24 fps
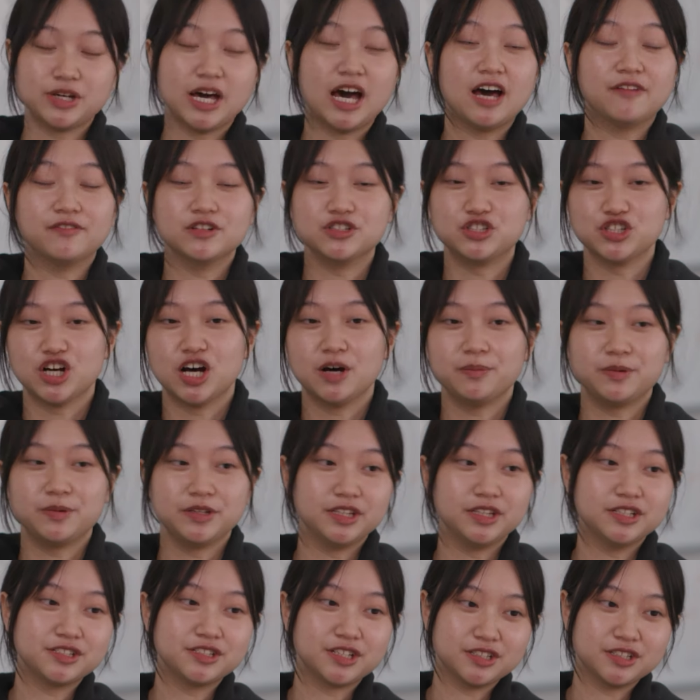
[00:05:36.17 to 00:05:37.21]
to have a job
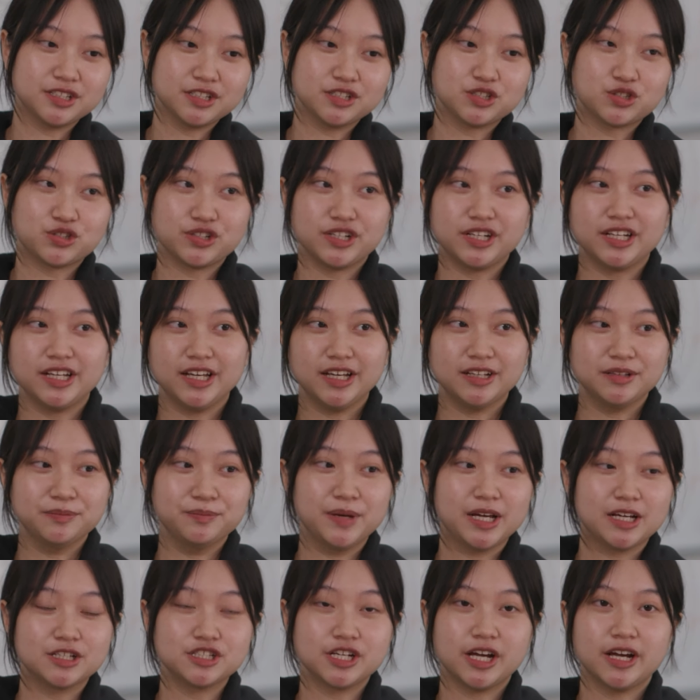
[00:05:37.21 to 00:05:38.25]
in this industry and
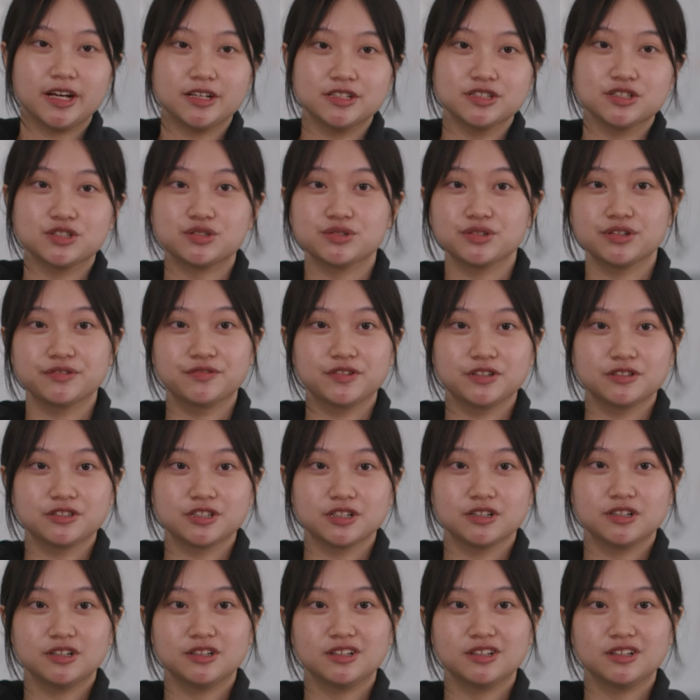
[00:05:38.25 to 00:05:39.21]
make change to the future.